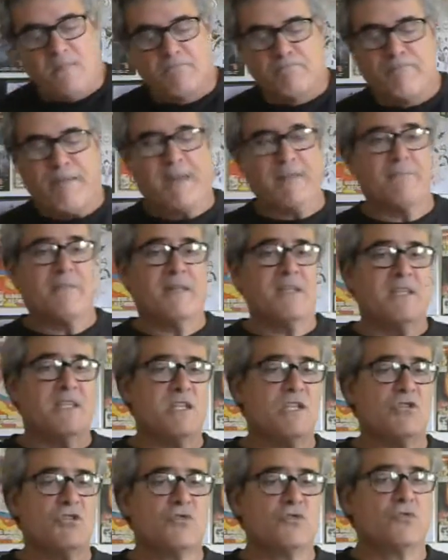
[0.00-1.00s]
Batman
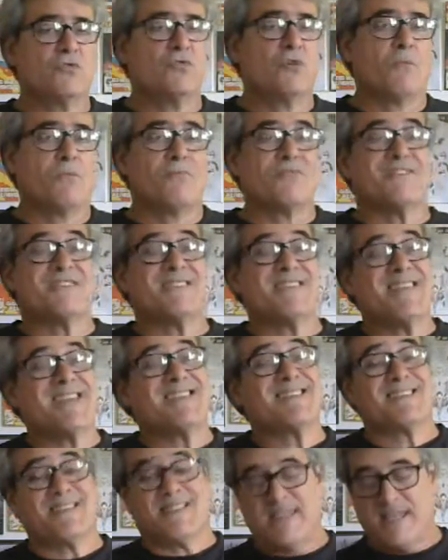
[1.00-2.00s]
issue number
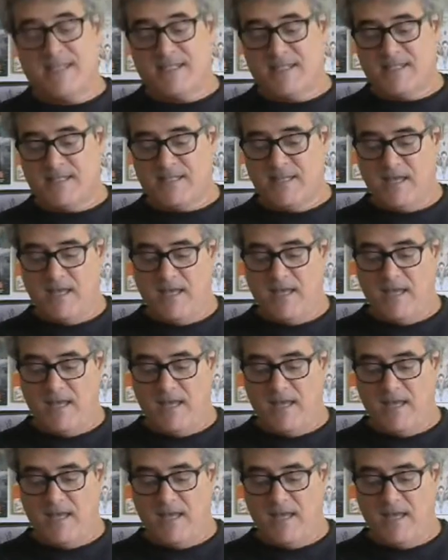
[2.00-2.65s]
66,